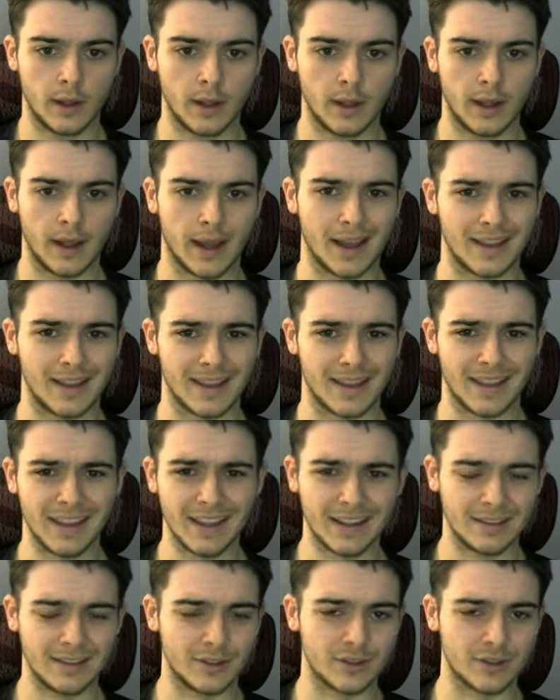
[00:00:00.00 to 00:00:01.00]
And then they
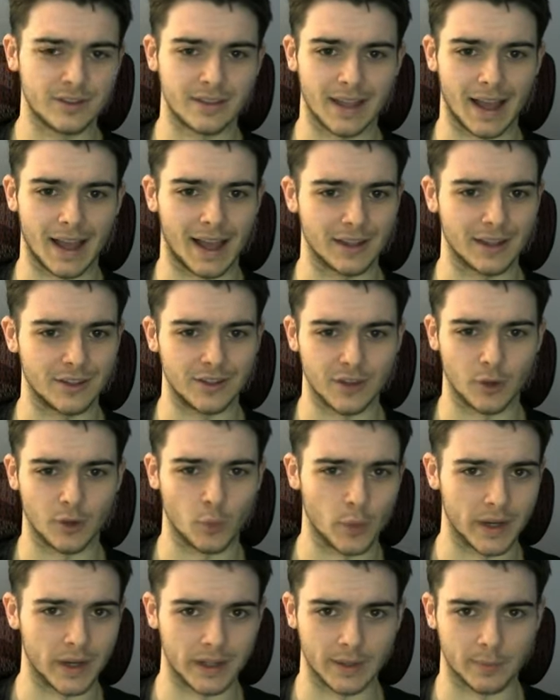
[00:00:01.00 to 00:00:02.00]
can just actually start
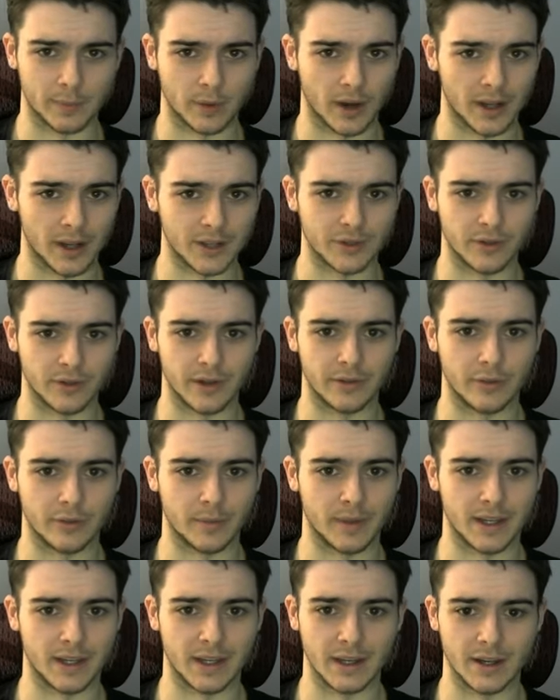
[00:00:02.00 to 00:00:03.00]
winning the prize trade from
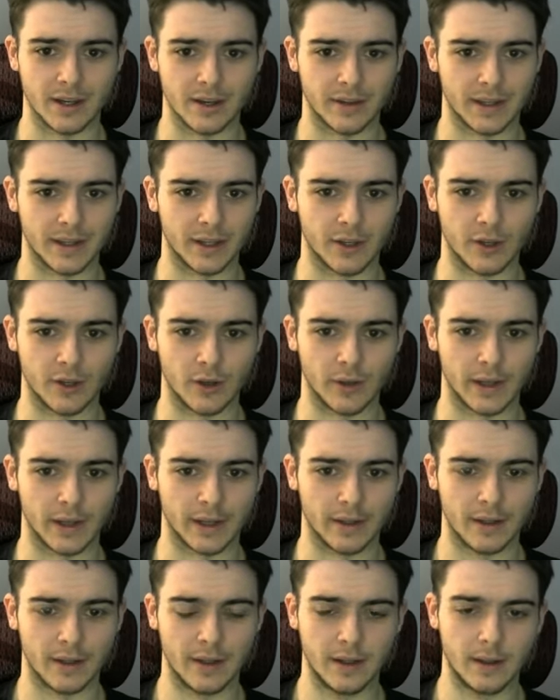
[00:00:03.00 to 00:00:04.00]
here. They could go like
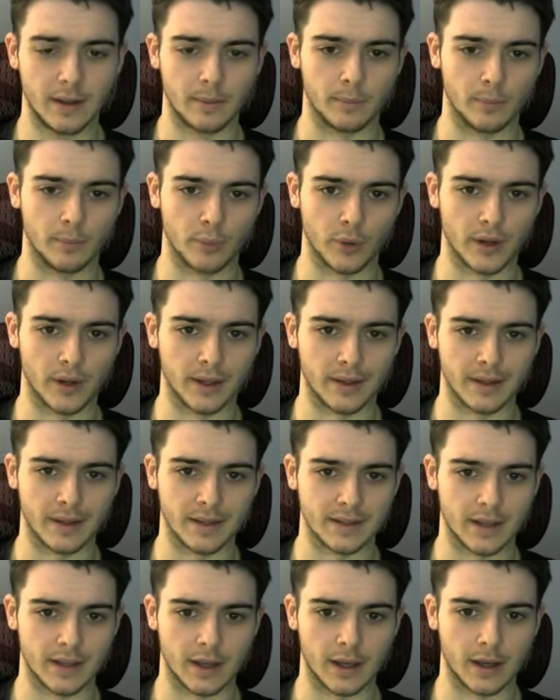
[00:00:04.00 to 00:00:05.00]
bring this
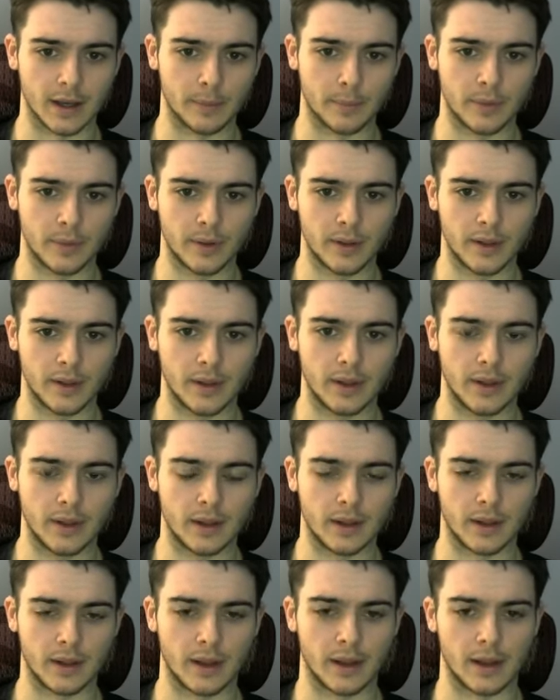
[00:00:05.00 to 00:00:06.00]
up,
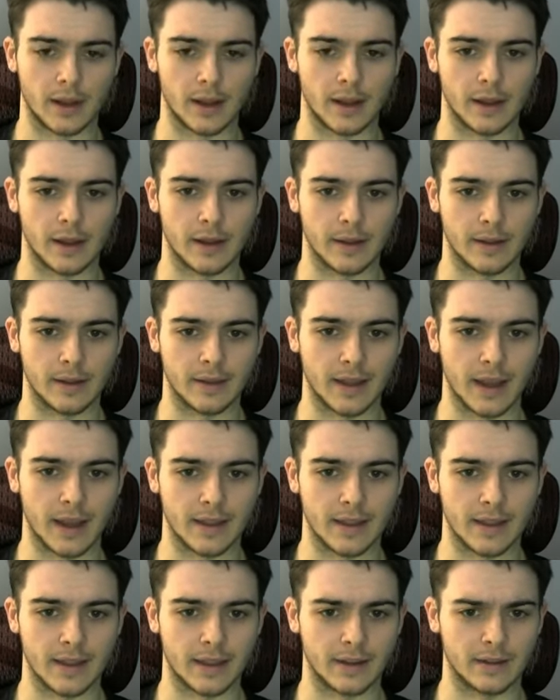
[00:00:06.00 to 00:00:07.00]
and
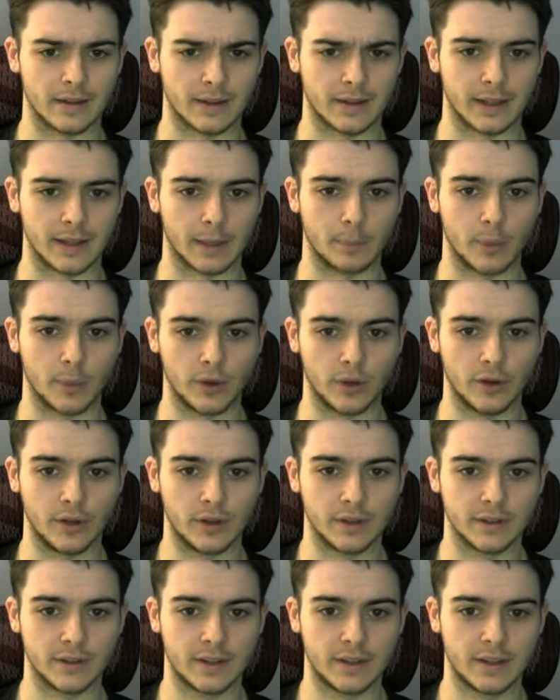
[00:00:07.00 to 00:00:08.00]
then they can like
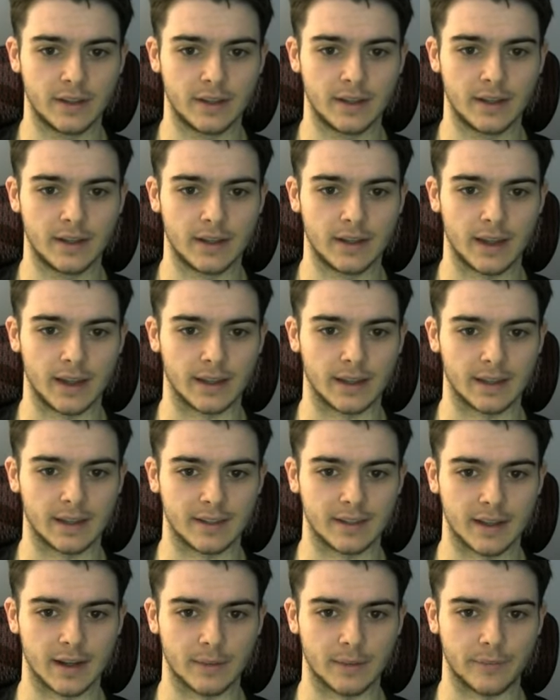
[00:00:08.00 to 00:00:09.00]
Pult and like
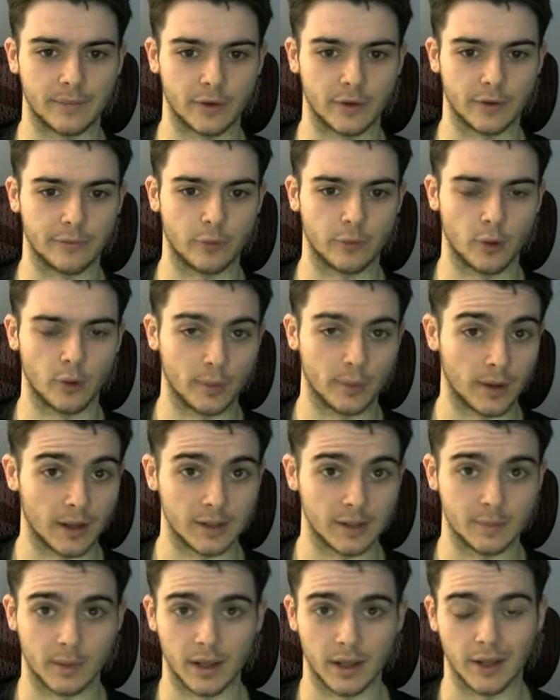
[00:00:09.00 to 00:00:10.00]
set up for a 4 prize
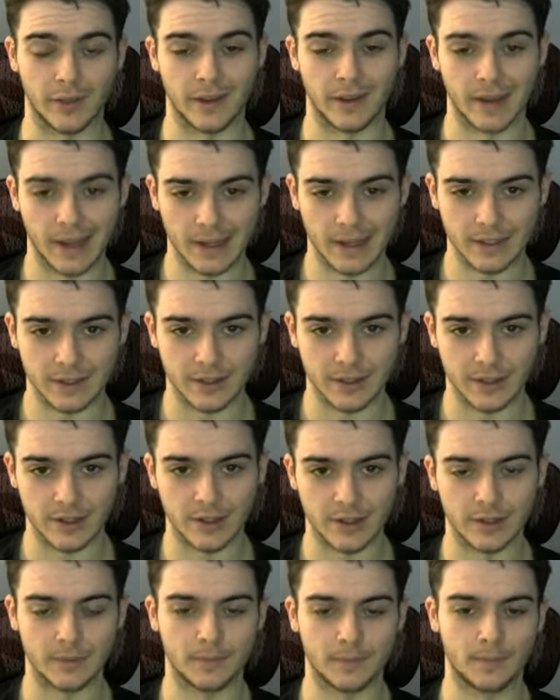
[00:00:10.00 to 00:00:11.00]
play on the next
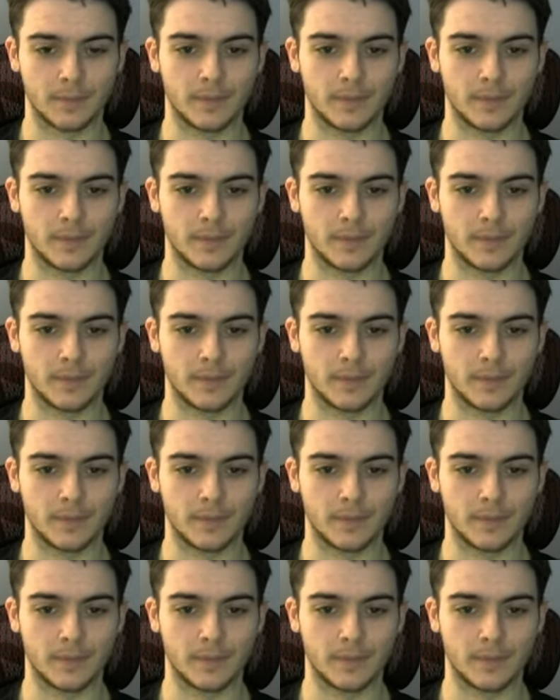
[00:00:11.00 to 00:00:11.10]
turn.